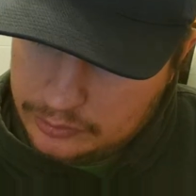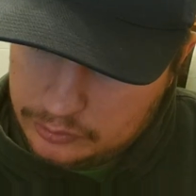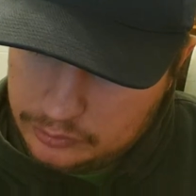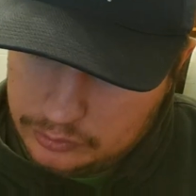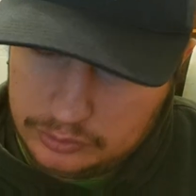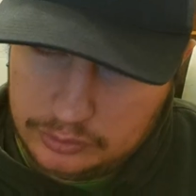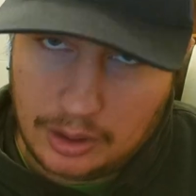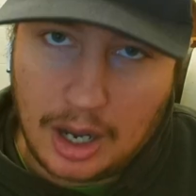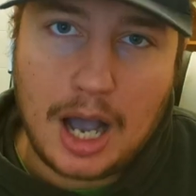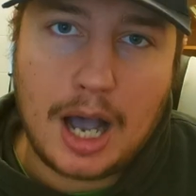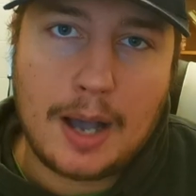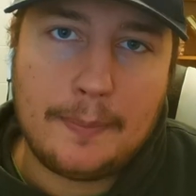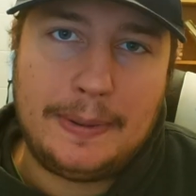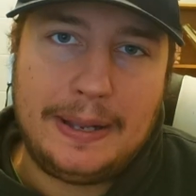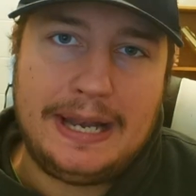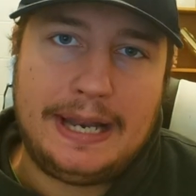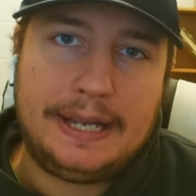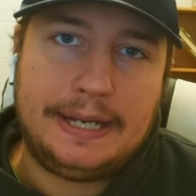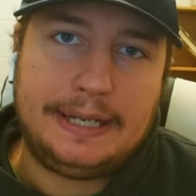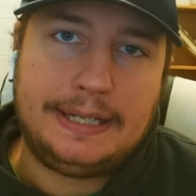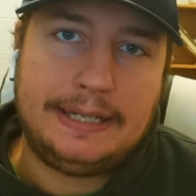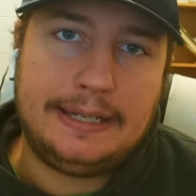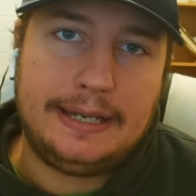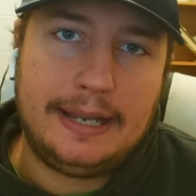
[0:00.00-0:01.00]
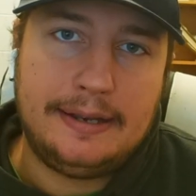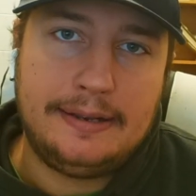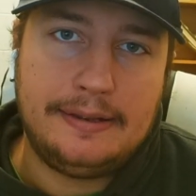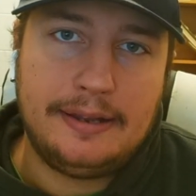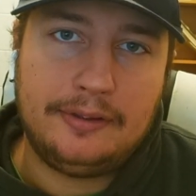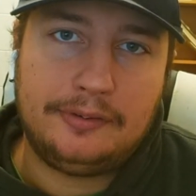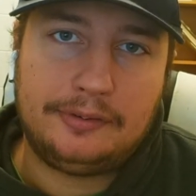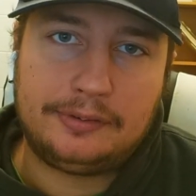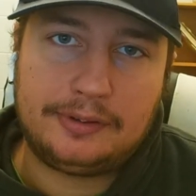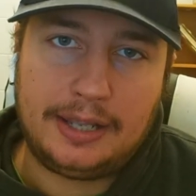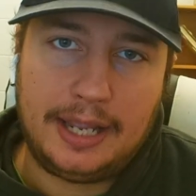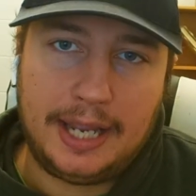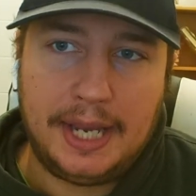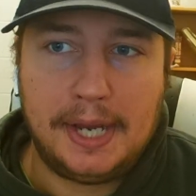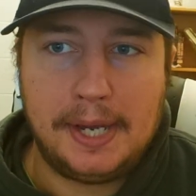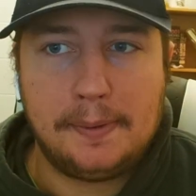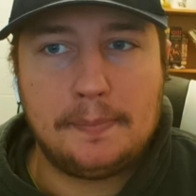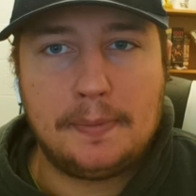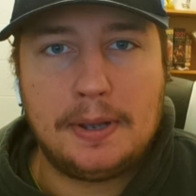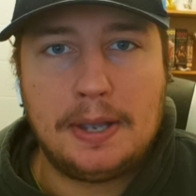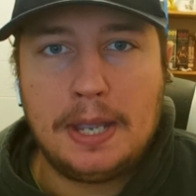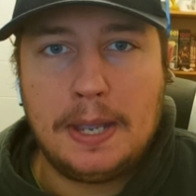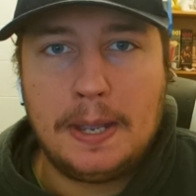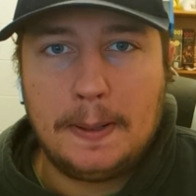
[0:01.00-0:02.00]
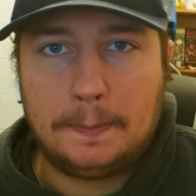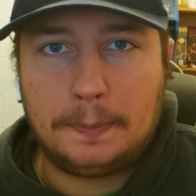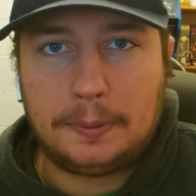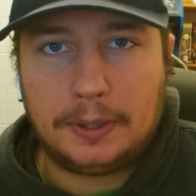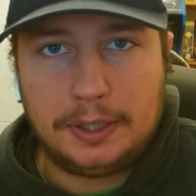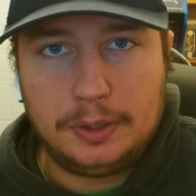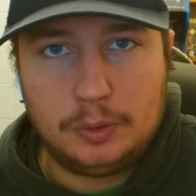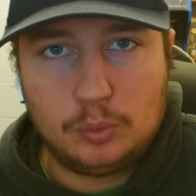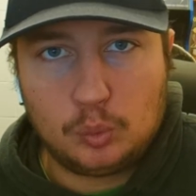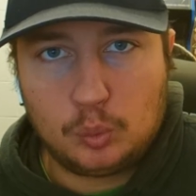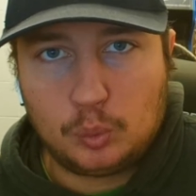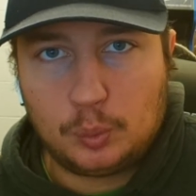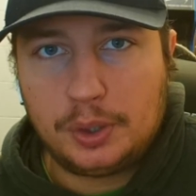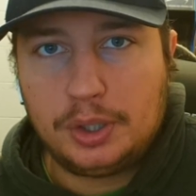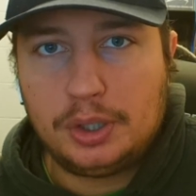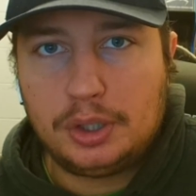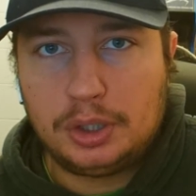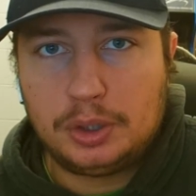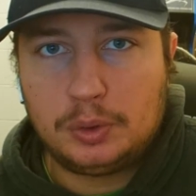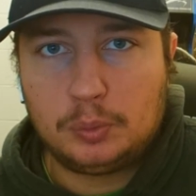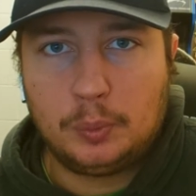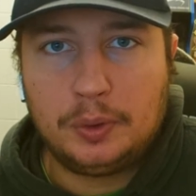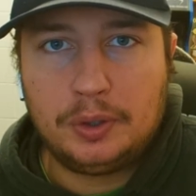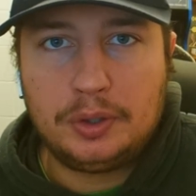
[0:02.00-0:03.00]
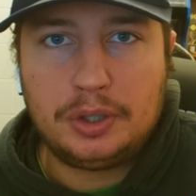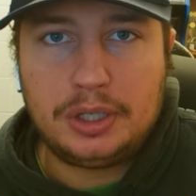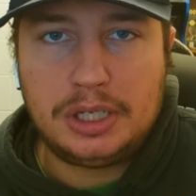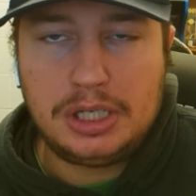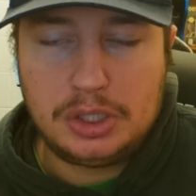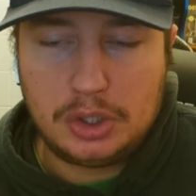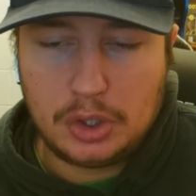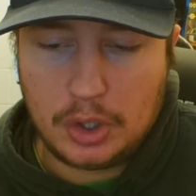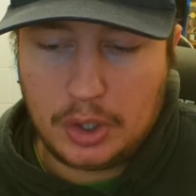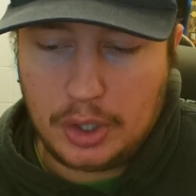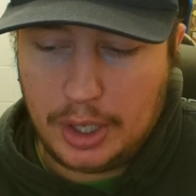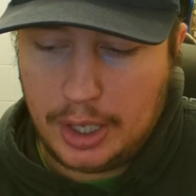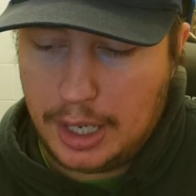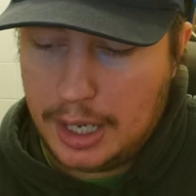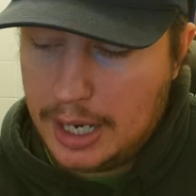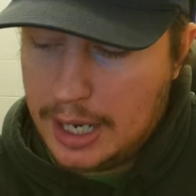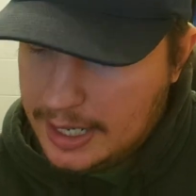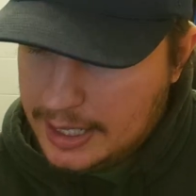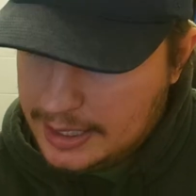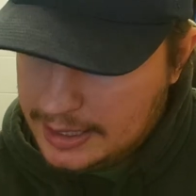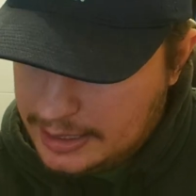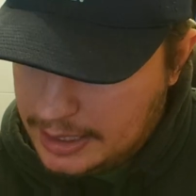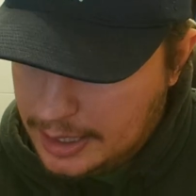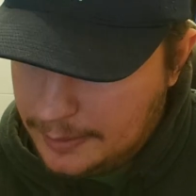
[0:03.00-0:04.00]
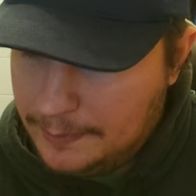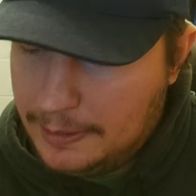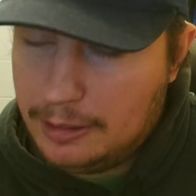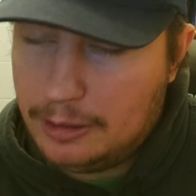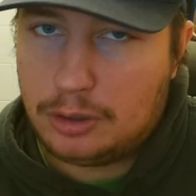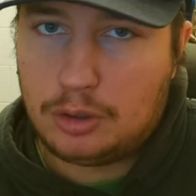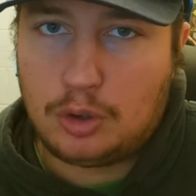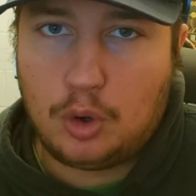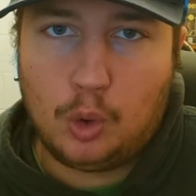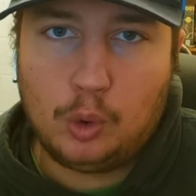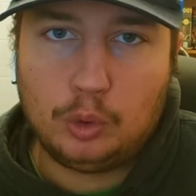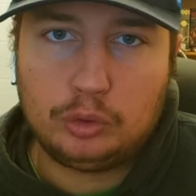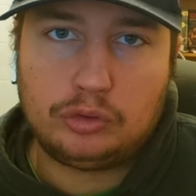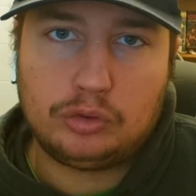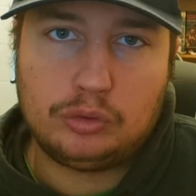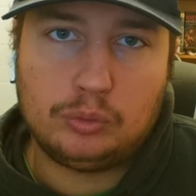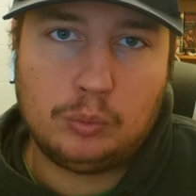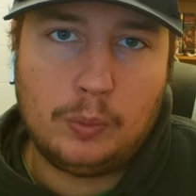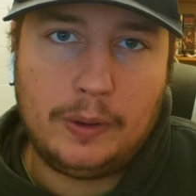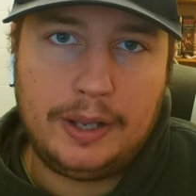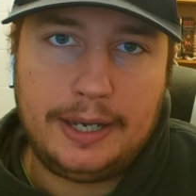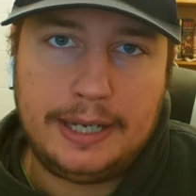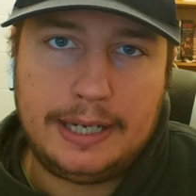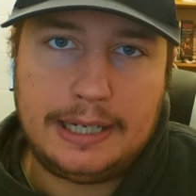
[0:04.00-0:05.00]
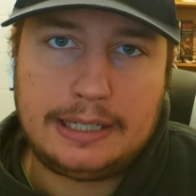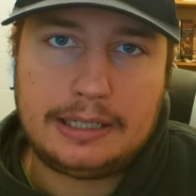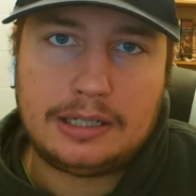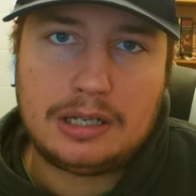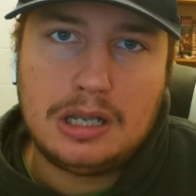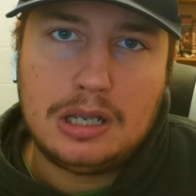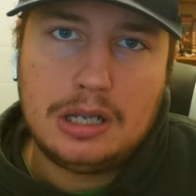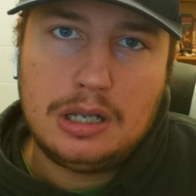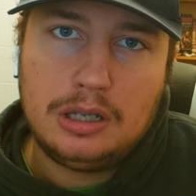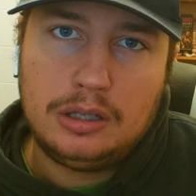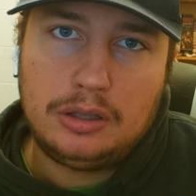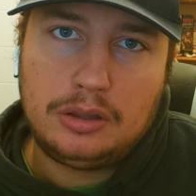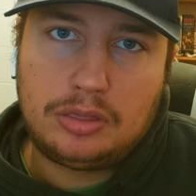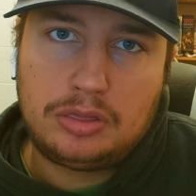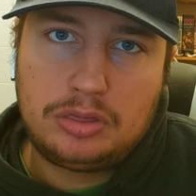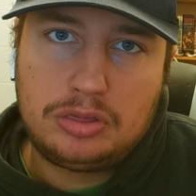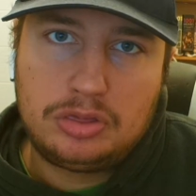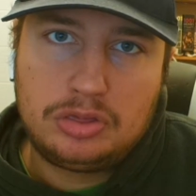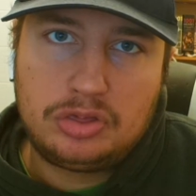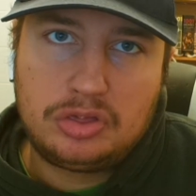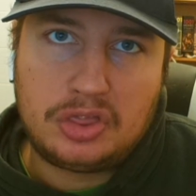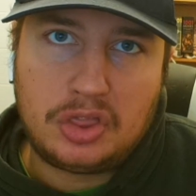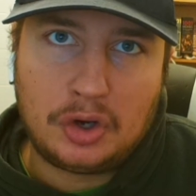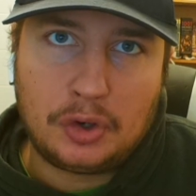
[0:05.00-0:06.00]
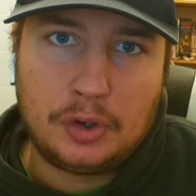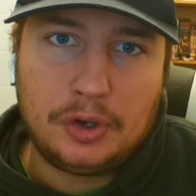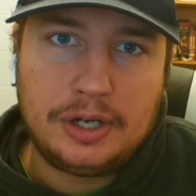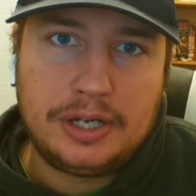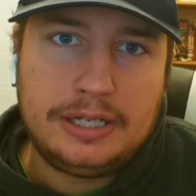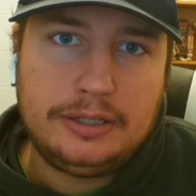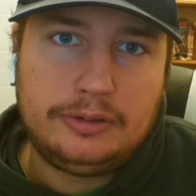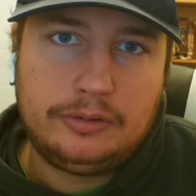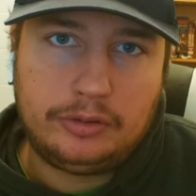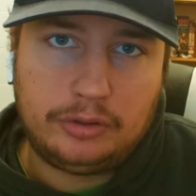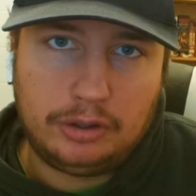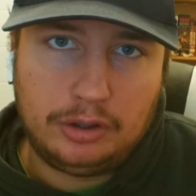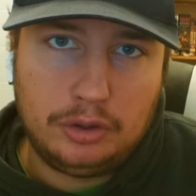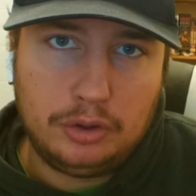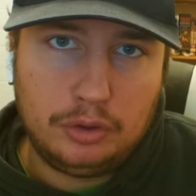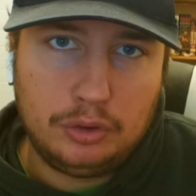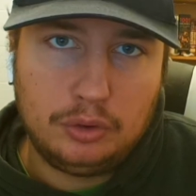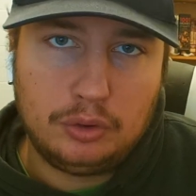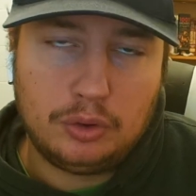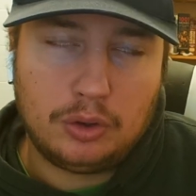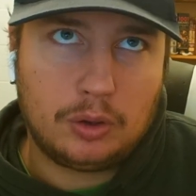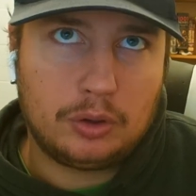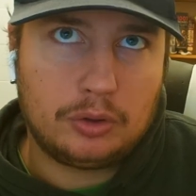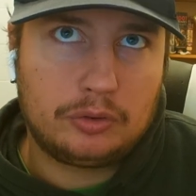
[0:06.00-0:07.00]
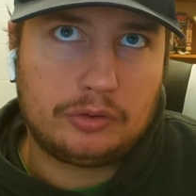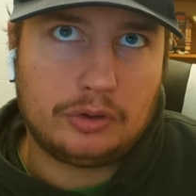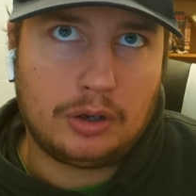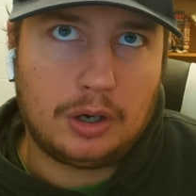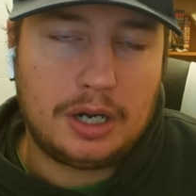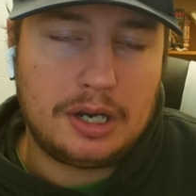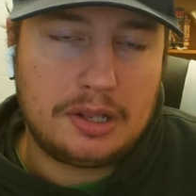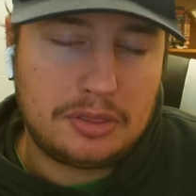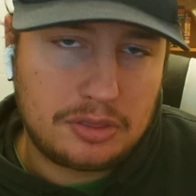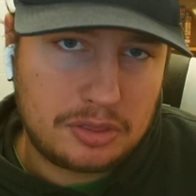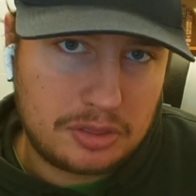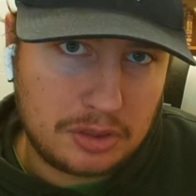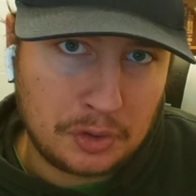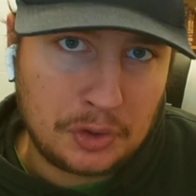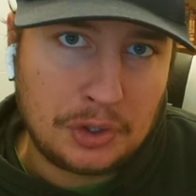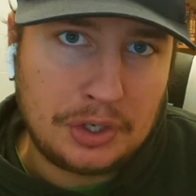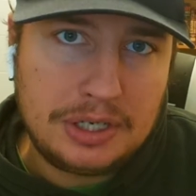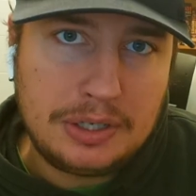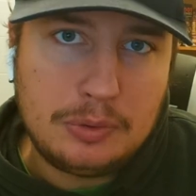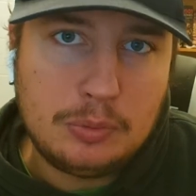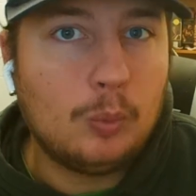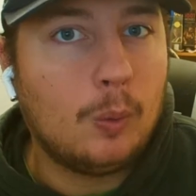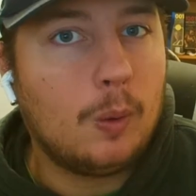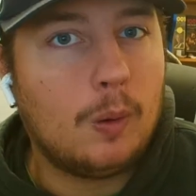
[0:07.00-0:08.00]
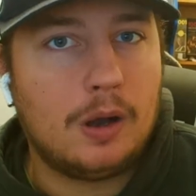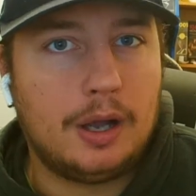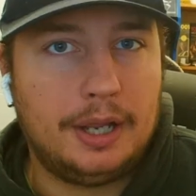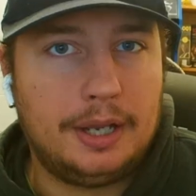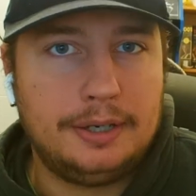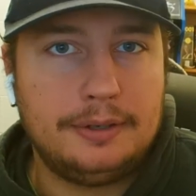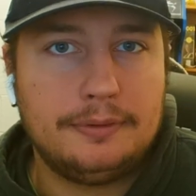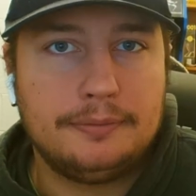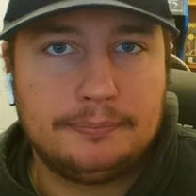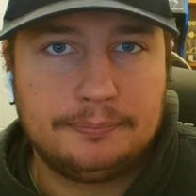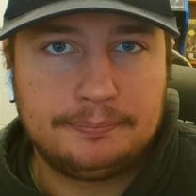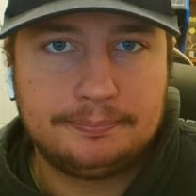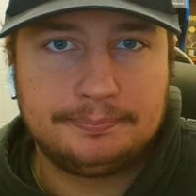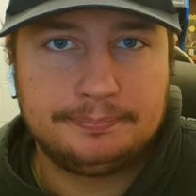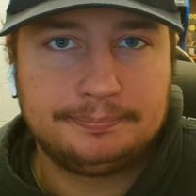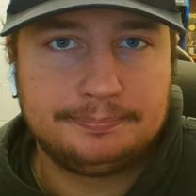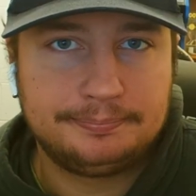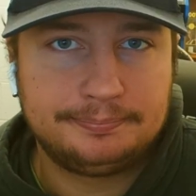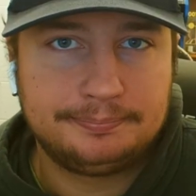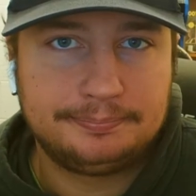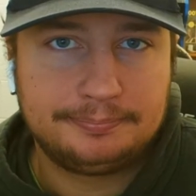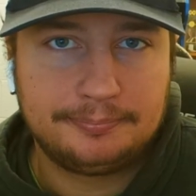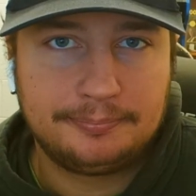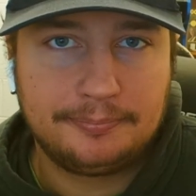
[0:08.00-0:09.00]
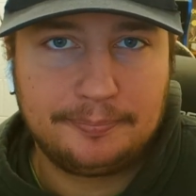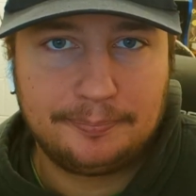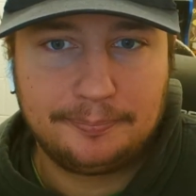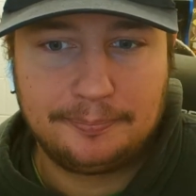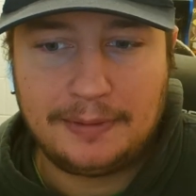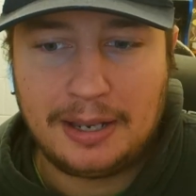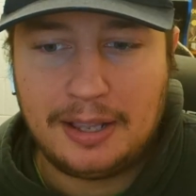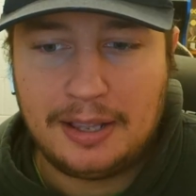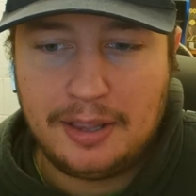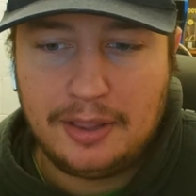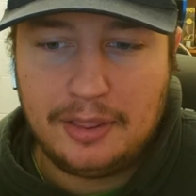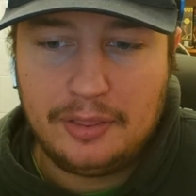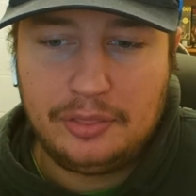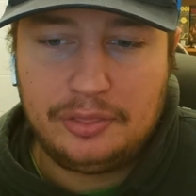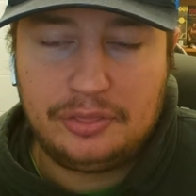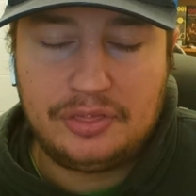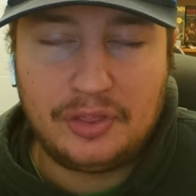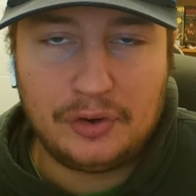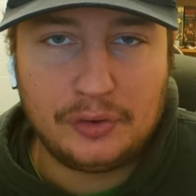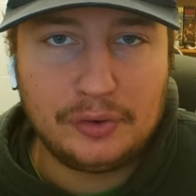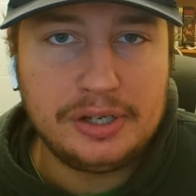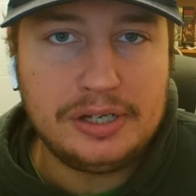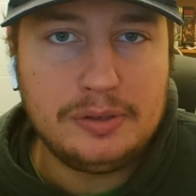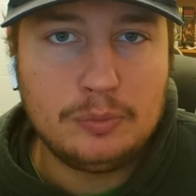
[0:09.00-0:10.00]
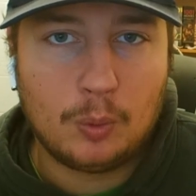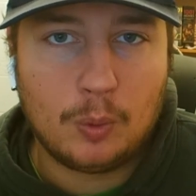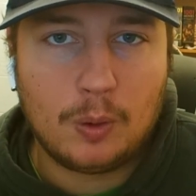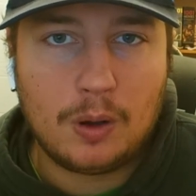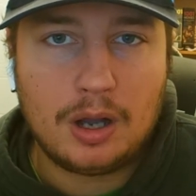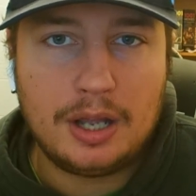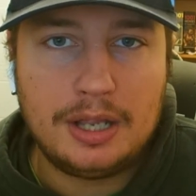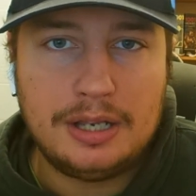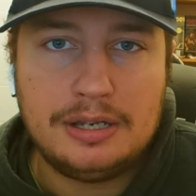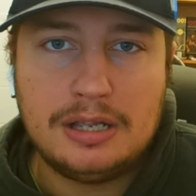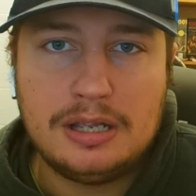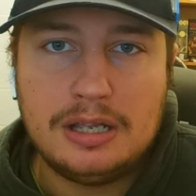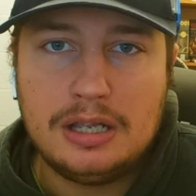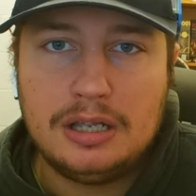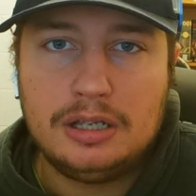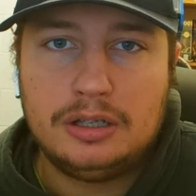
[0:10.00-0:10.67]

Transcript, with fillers: dominating in this game, playing really, really good. Give me the Colts winning 31-24.